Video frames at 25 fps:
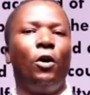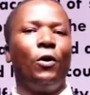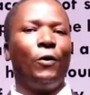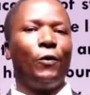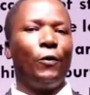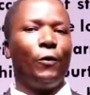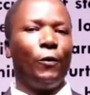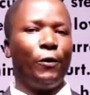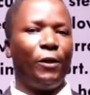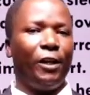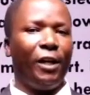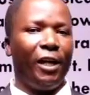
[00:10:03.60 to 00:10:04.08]

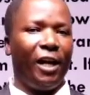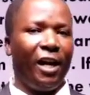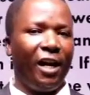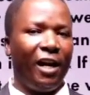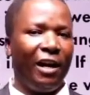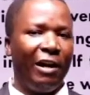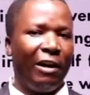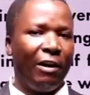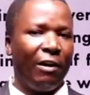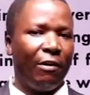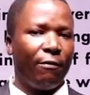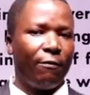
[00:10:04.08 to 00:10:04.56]
Go there,
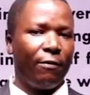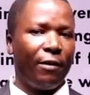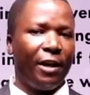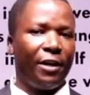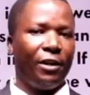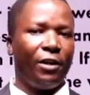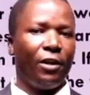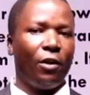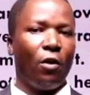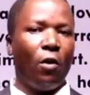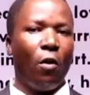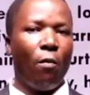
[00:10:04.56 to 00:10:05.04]

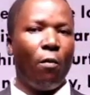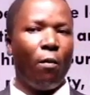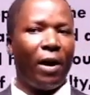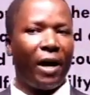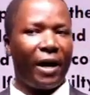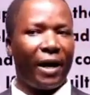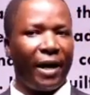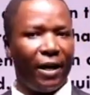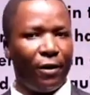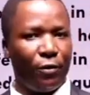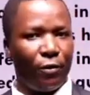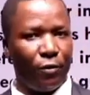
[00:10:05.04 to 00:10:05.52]
find the
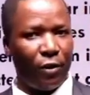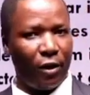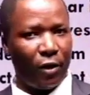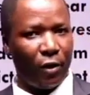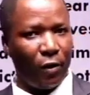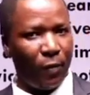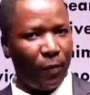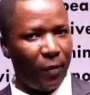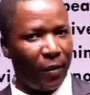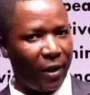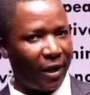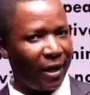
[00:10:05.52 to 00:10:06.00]
homework and do the
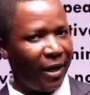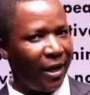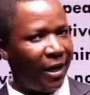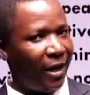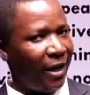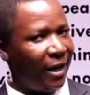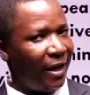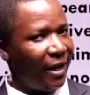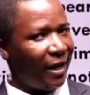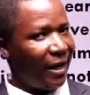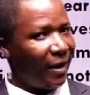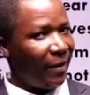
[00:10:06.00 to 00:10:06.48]
homework.
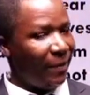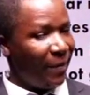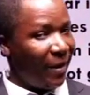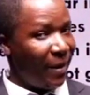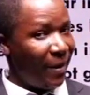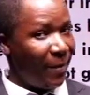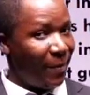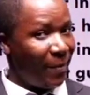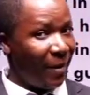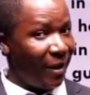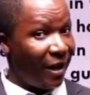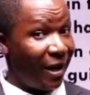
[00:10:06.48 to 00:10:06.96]

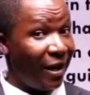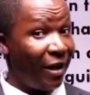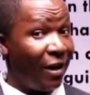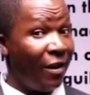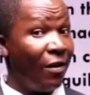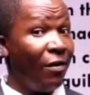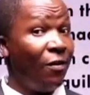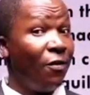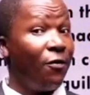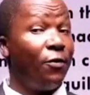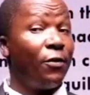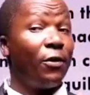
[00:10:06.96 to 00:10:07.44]
Remember,
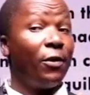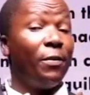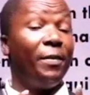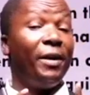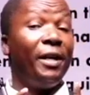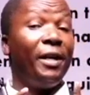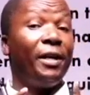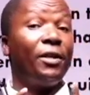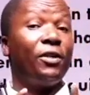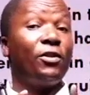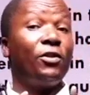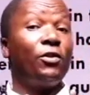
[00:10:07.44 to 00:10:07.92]
from
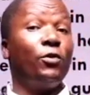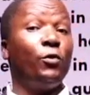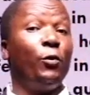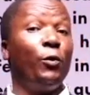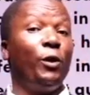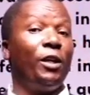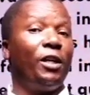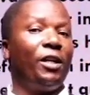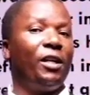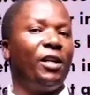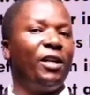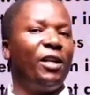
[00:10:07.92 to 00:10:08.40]
next
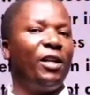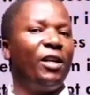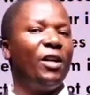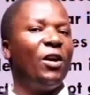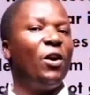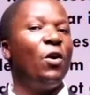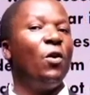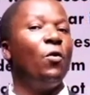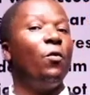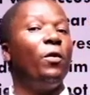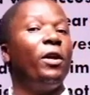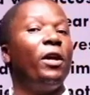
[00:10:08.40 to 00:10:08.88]
week
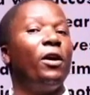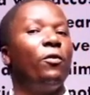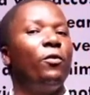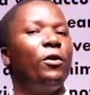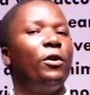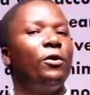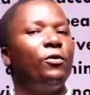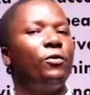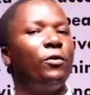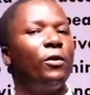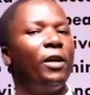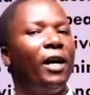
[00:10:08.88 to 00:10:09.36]
we are
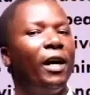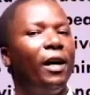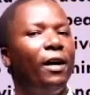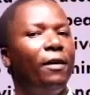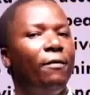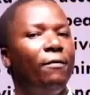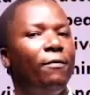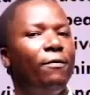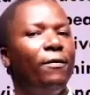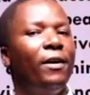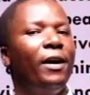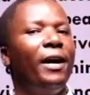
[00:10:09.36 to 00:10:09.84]
going to
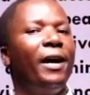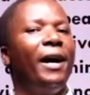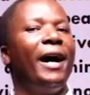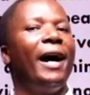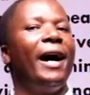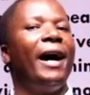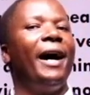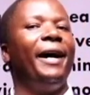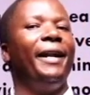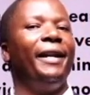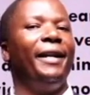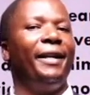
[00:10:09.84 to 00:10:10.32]
have
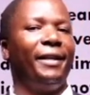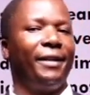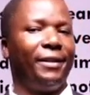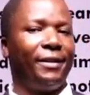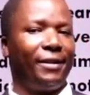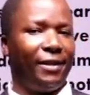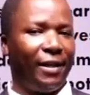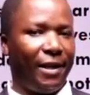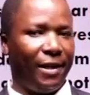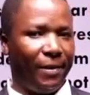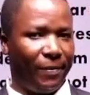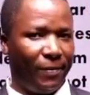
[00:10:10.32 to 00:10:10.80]
an
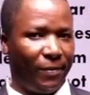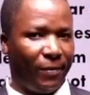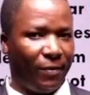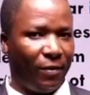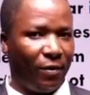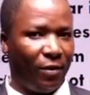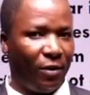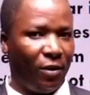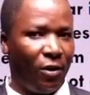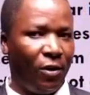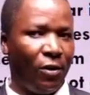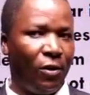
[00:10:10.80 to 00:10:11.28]
exam,
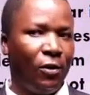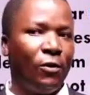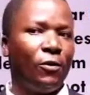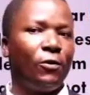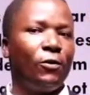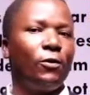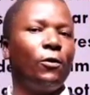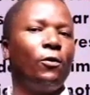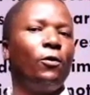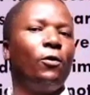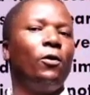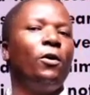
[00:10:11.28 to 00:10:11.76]

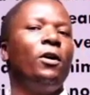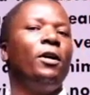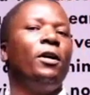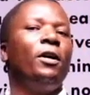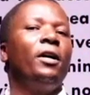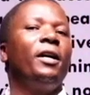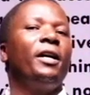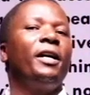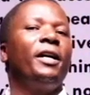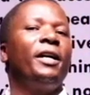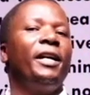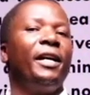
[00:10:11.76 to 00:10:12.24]
so
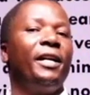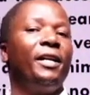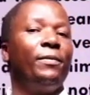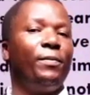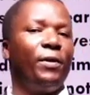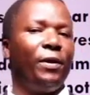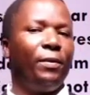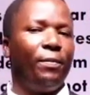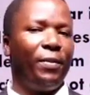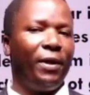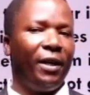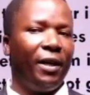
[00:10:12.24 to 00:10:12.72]
get
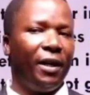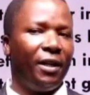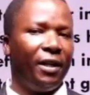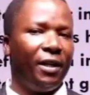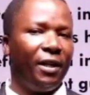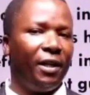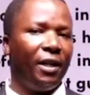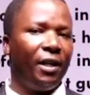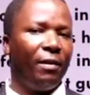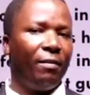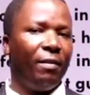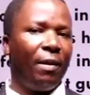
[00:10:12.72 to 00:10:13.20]
prepared.
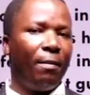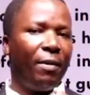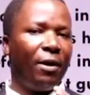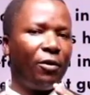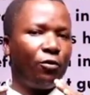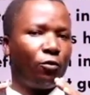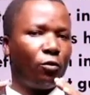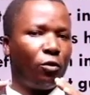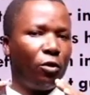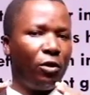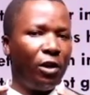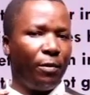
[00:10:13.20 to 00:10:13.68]
Remember
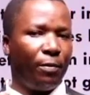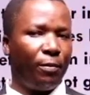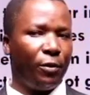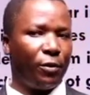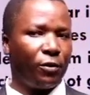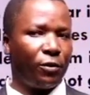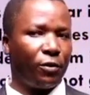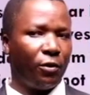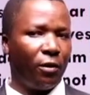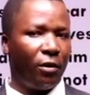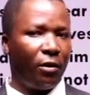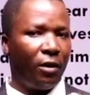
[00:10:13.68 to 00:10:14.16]
to go to the
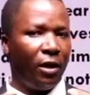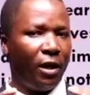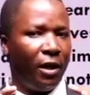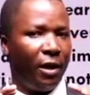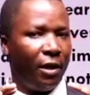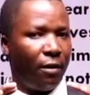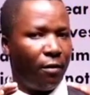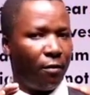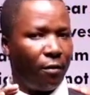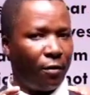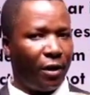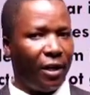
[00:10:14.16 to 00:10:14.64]
portal,
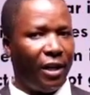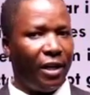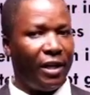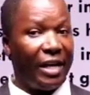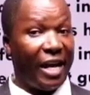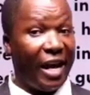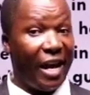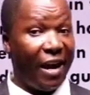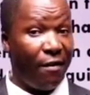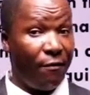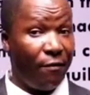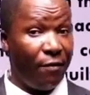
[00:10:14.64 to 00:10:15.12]
read
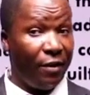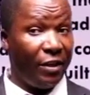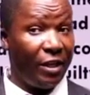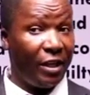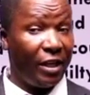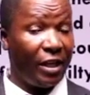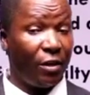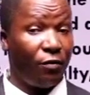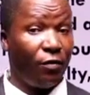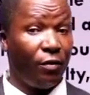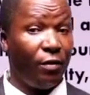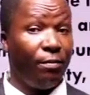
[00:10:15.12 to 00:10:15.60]
everything
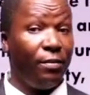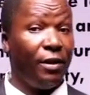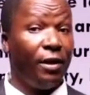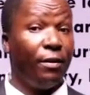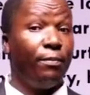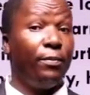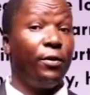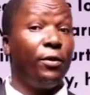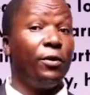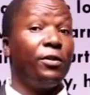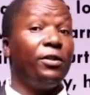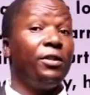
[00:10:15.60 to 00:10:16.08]
that we've been
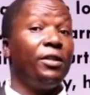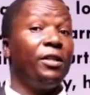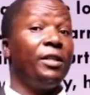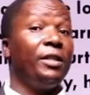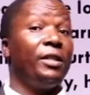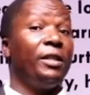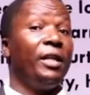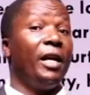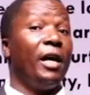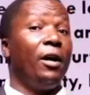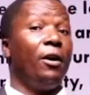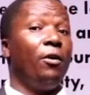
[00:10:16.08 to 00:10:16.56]
posting
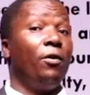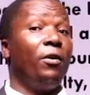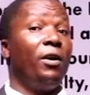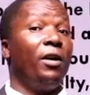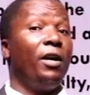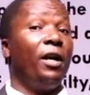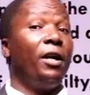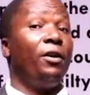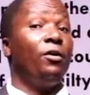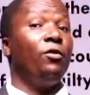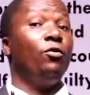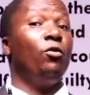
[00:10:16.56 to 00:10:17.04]
there
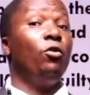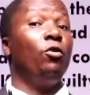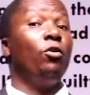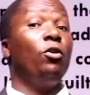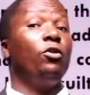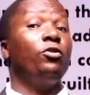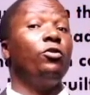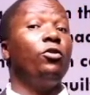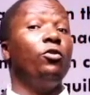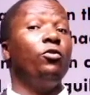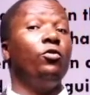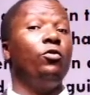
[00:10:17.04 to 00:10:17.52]
online. You will
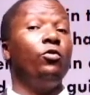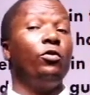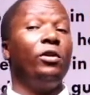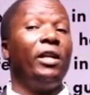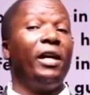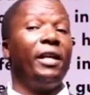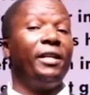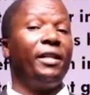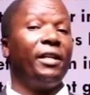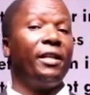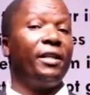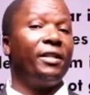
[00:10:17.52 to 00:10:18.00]
also do
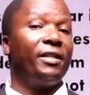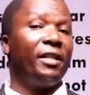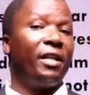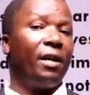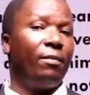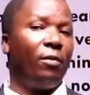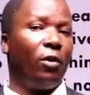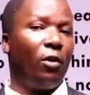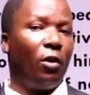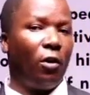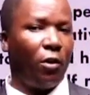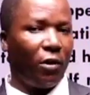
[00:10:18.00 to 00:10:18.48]
that
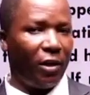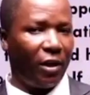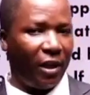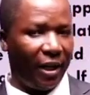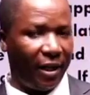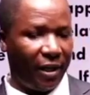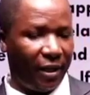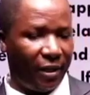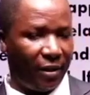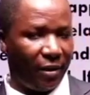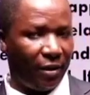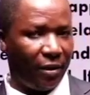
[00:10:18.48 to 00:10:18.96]
exam
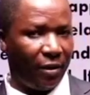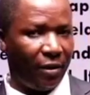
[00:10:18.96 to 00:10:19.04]
online,